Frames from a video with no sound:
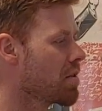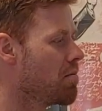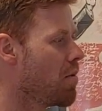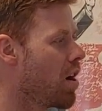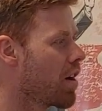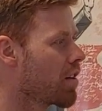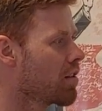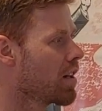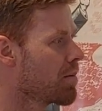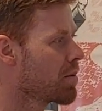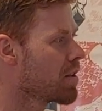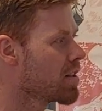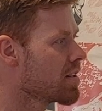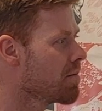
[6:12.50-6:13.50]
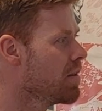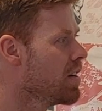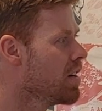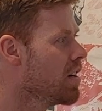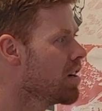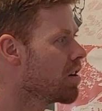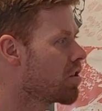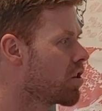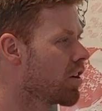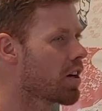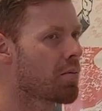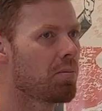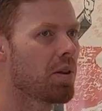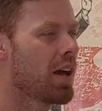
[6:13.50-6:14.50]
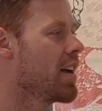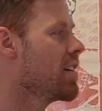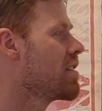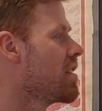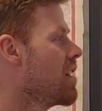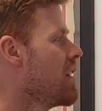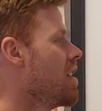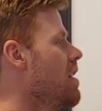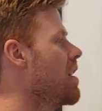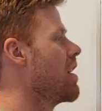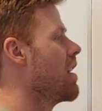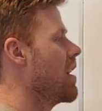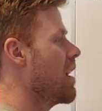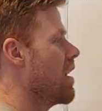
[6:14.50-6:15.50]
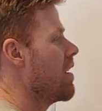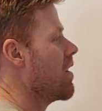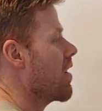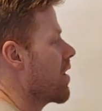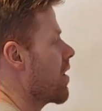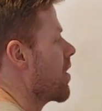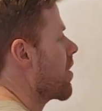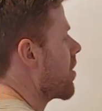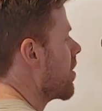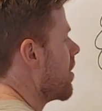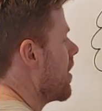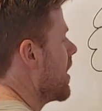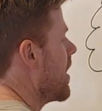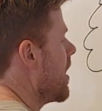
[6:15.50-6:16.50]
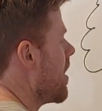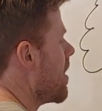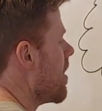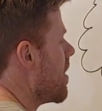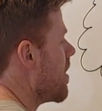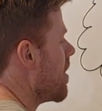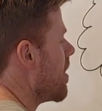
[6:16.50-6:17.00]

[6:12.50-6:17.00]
to modern liberalism took place in the early